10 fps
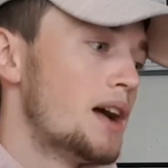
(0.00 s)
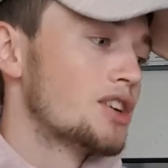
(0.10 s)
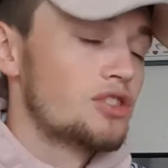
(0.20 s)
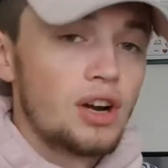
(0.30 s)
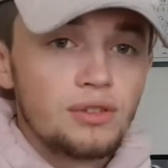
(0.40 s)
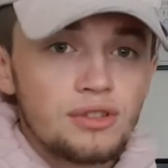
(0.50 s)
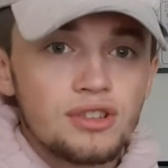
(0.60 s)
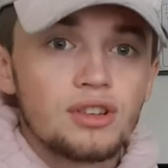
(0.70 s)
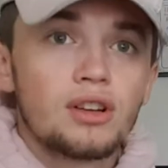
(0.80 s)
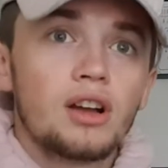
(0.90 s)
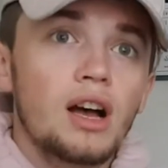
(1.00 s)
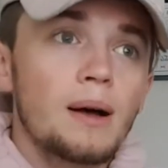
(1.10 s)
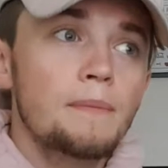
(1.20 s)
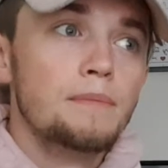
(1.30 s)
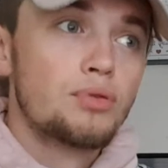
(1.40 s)
Gross,
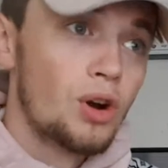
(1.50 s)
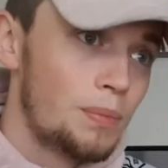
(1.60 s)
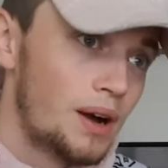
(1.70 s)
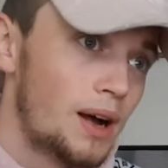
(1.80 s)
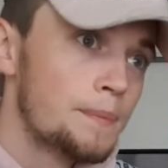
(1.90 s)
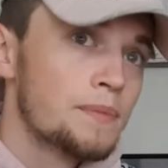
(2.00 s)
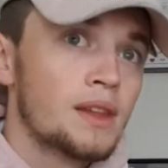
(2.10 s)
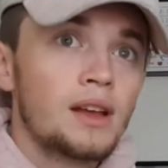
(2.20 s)
Proper,